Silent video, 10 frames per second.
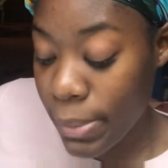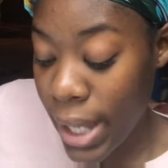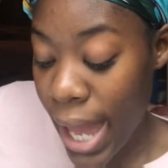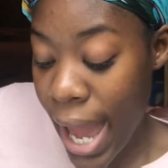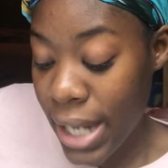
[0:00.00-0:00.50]

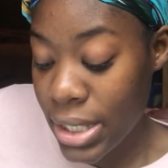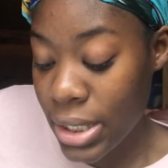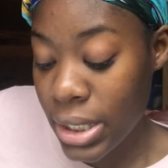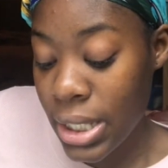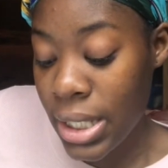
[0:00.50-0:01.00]
but
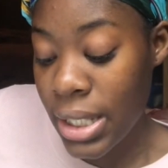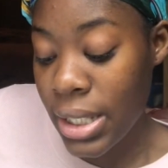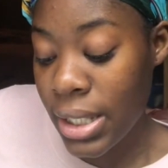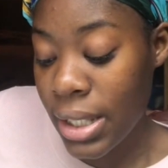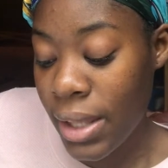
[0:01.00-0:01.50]

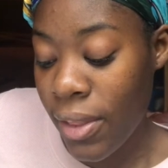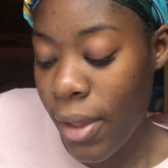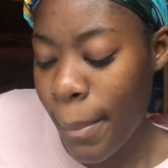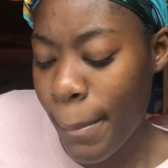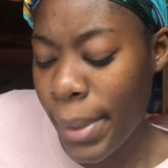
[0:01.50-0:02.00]
actually
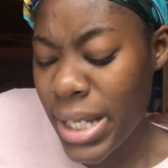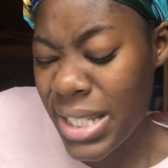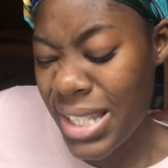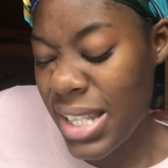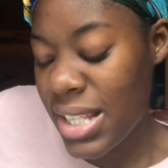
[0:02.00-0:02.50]
the
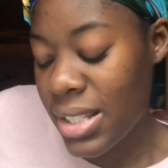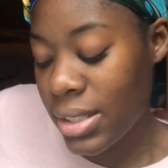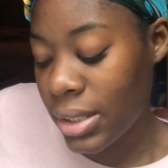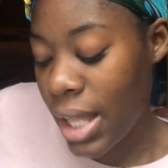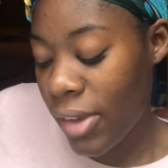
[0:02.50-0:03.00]

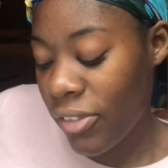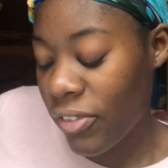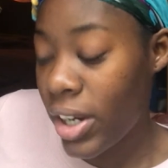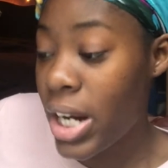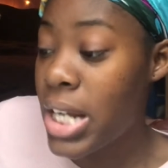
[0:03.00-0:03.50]
buses left
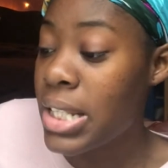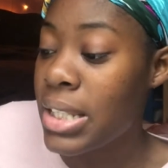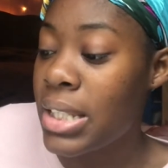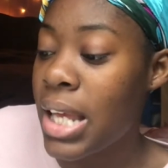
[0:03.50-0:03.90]
first.